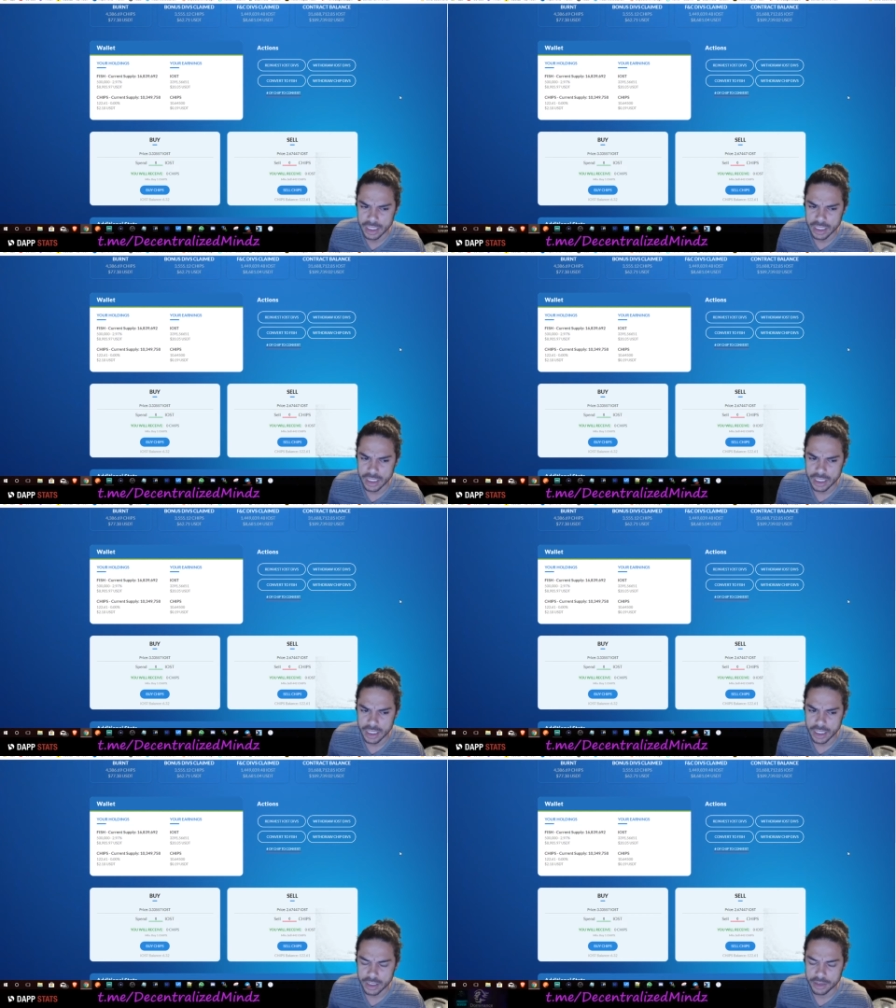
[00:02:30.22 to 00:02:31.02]

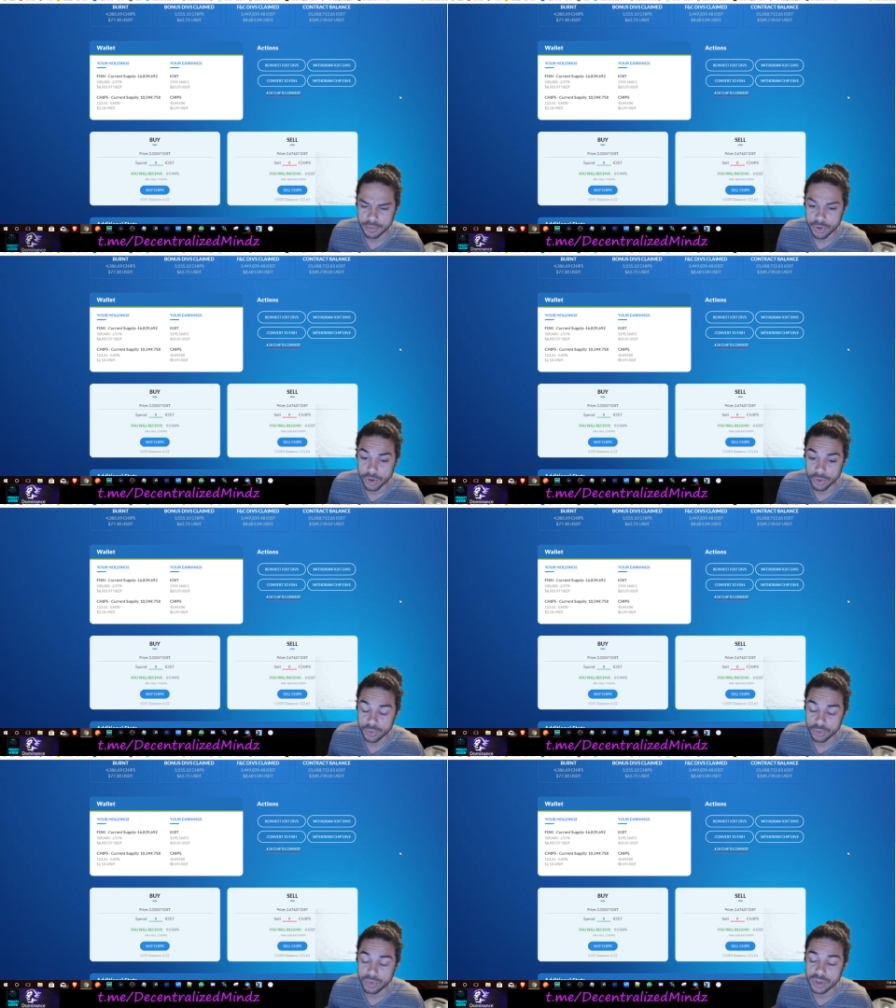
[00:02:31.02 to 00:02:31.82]
um, or
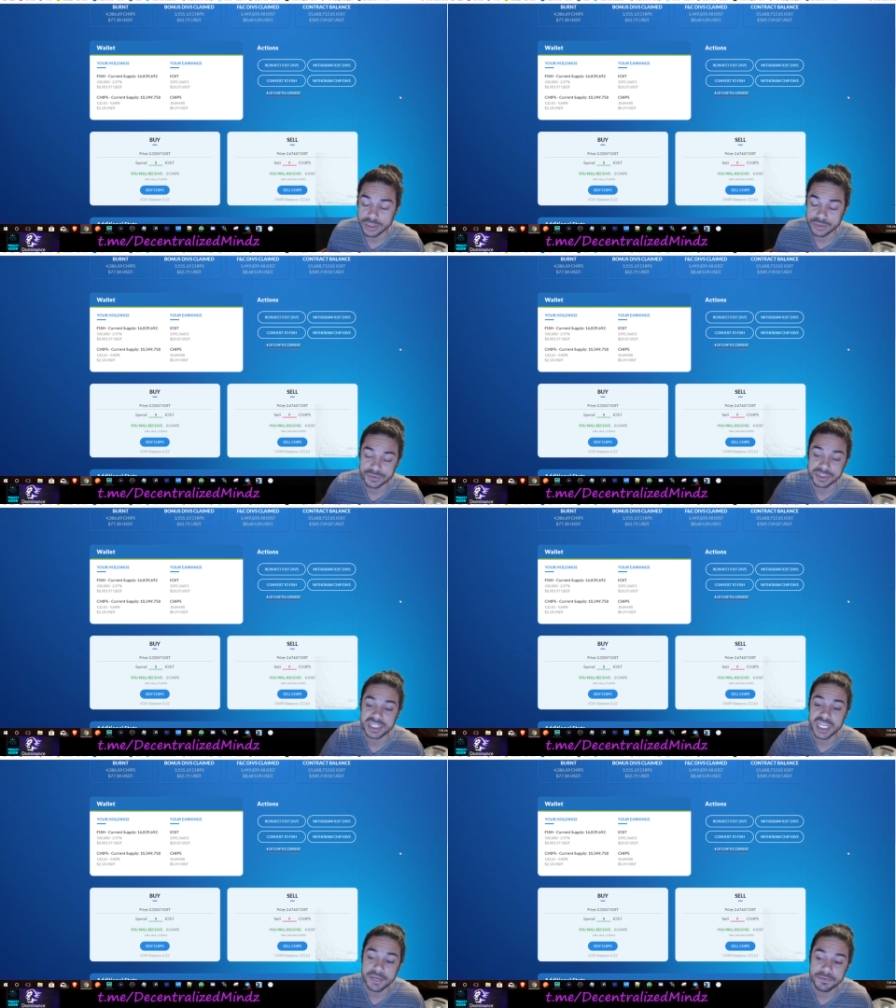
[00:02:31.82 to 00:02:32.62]
was
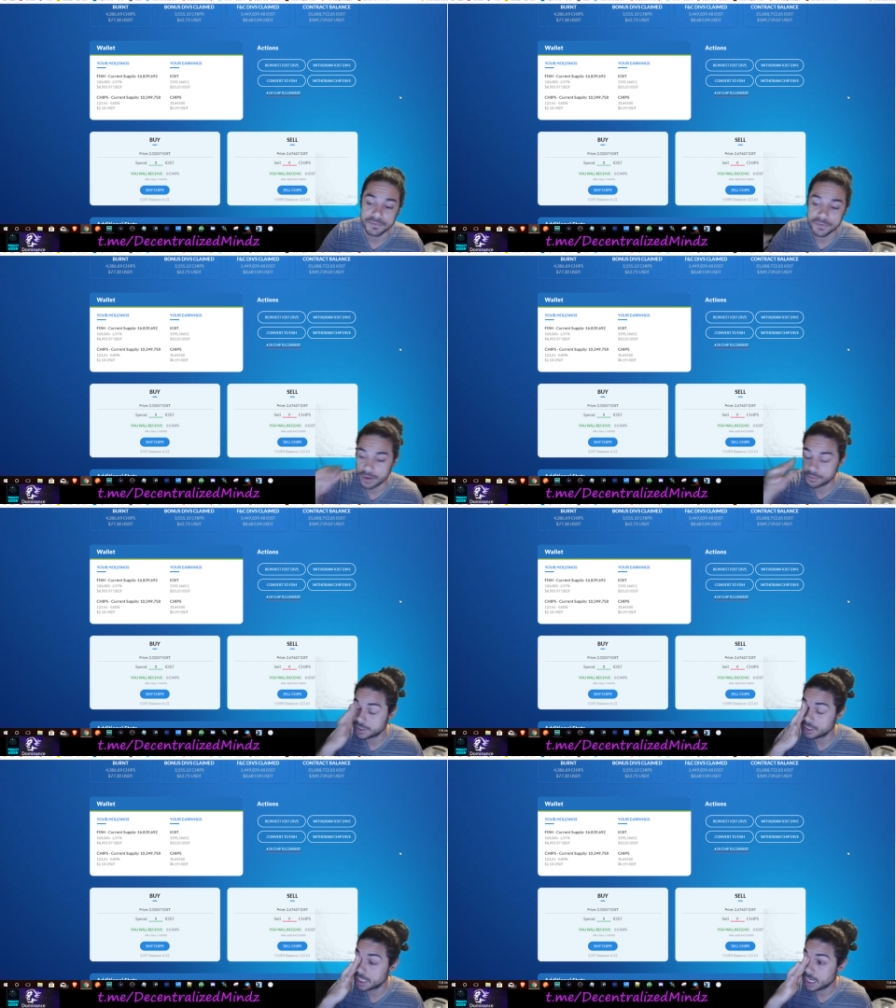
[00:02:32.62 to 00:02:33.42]
received from
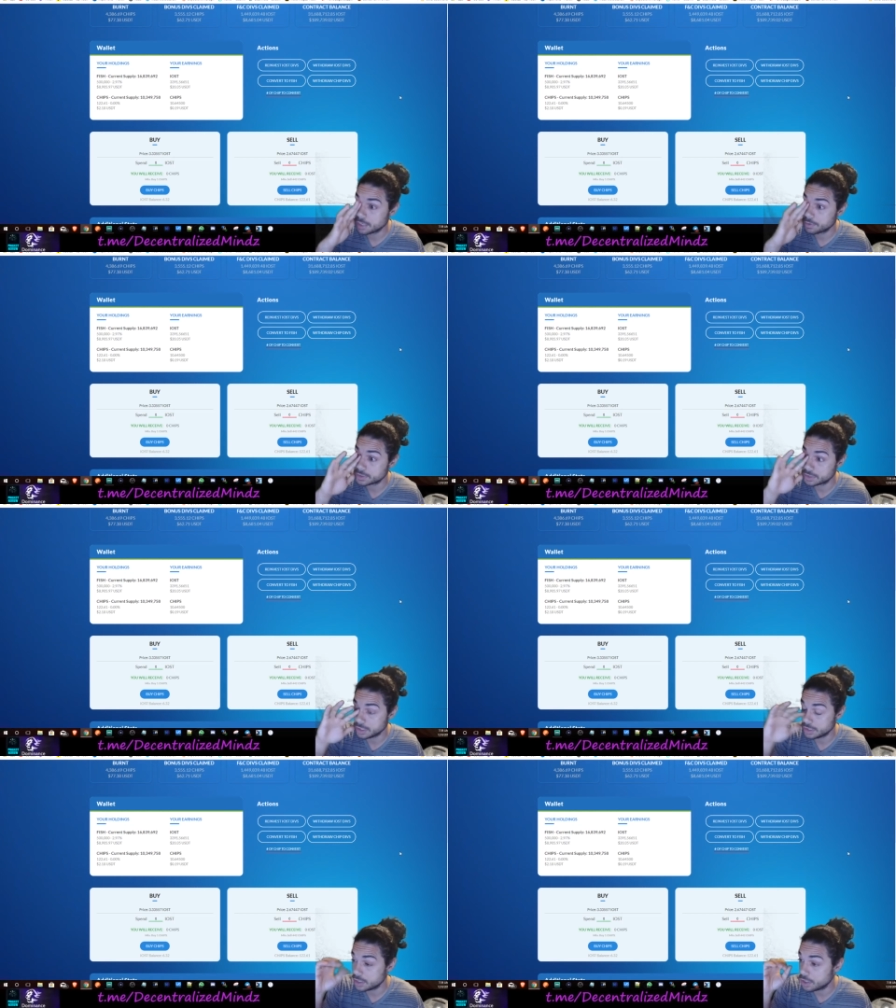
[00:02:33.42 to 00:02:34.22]
the I O S
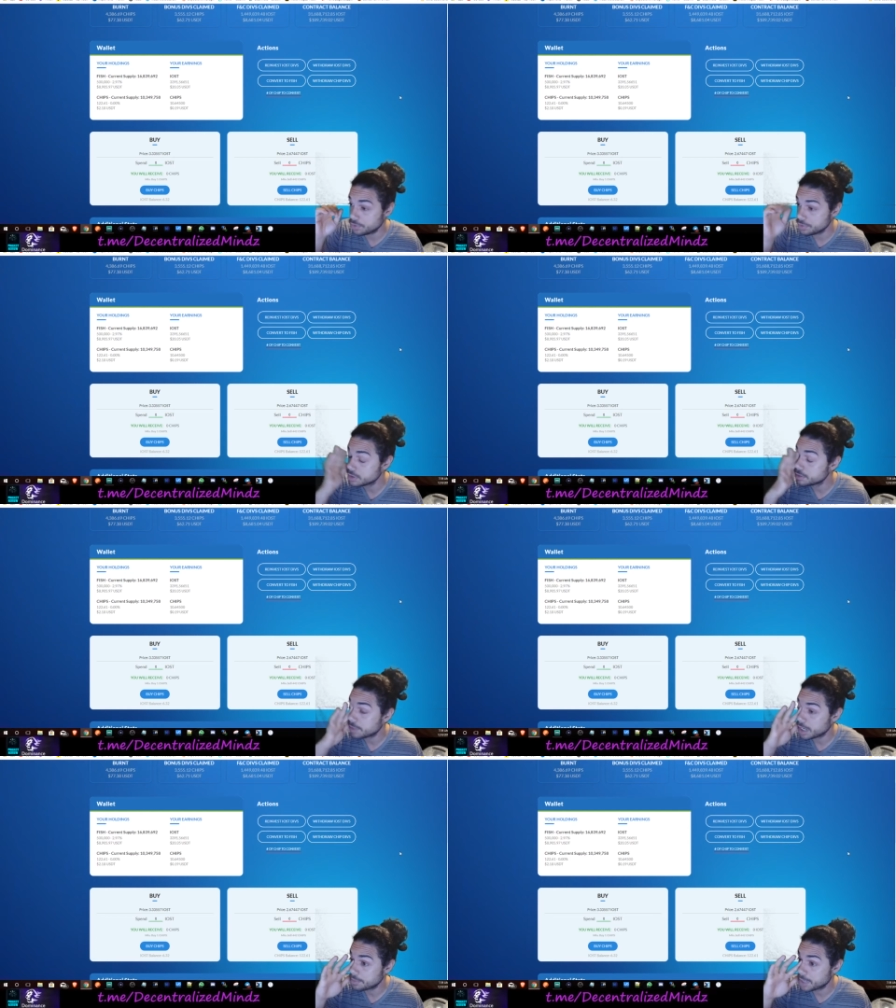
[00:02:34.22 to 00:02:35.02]
T node
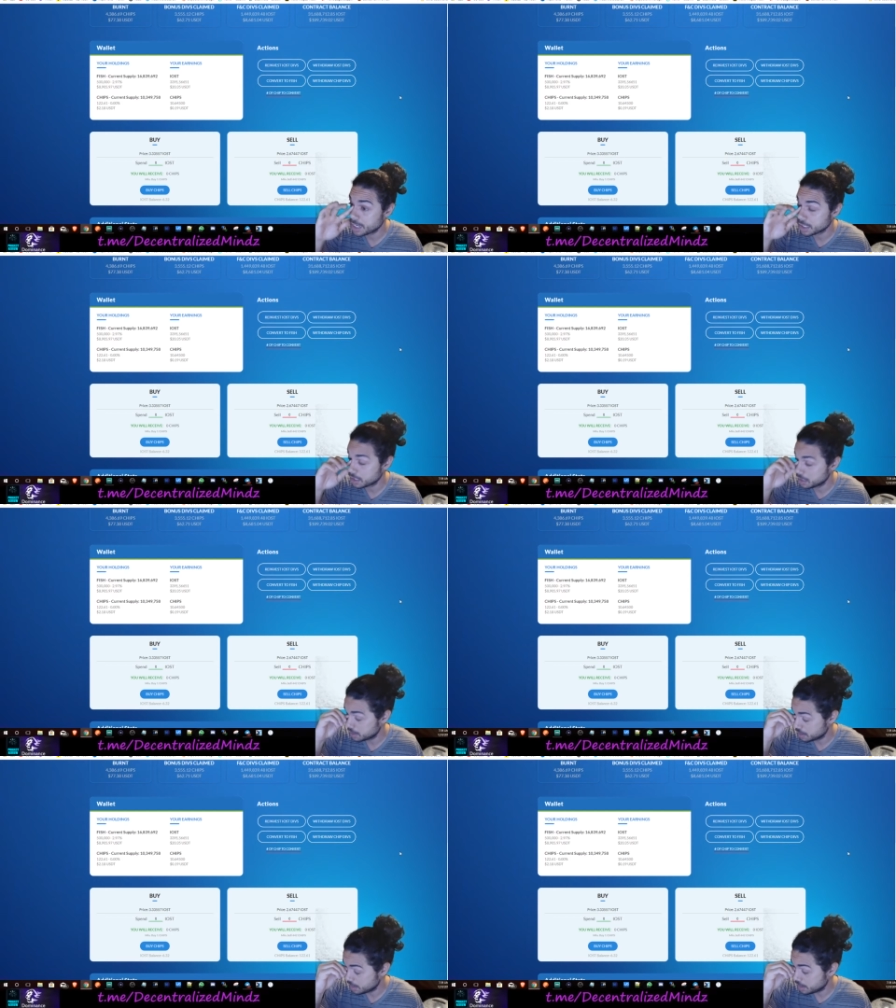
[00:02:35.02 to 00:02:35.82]
buyback.
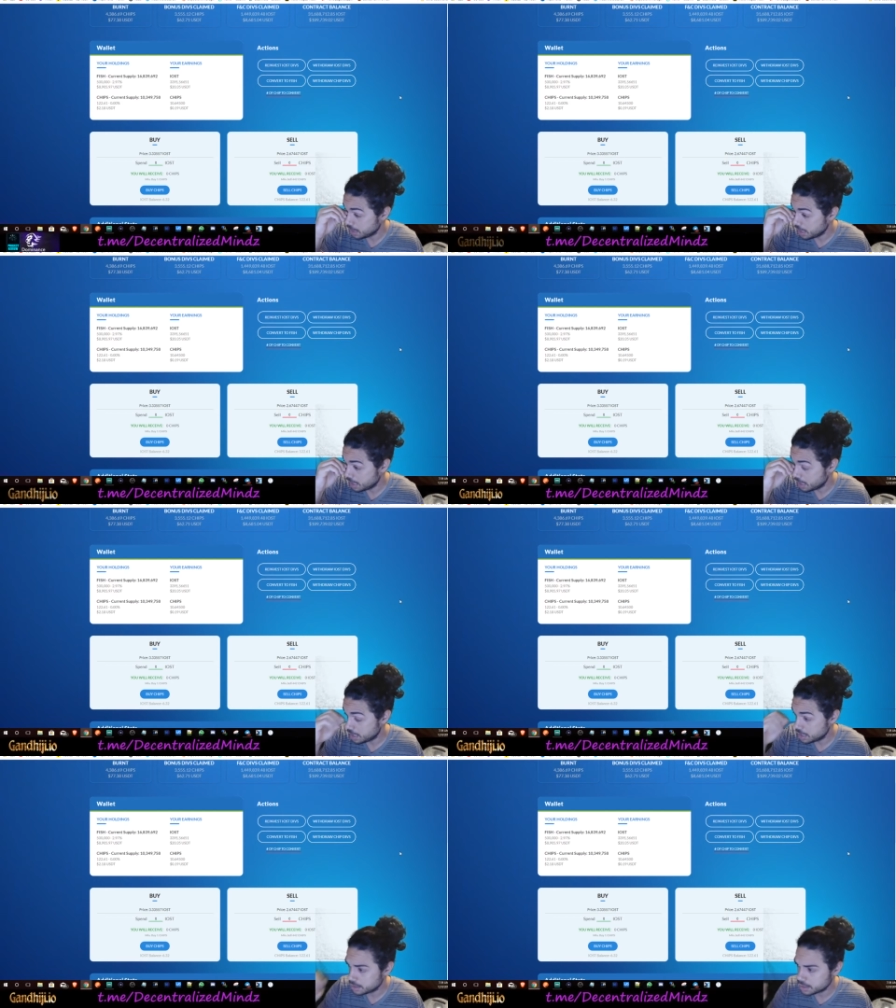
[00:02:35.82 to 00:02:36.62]

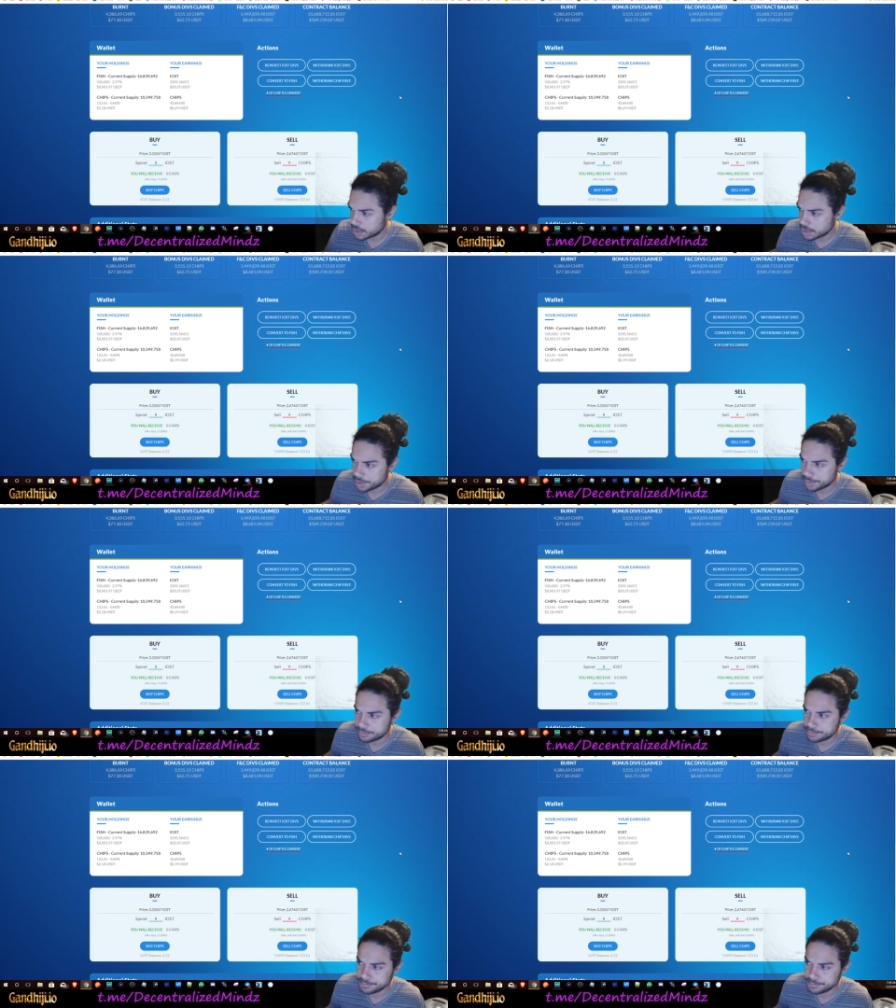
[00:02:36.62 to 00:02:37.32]
And um,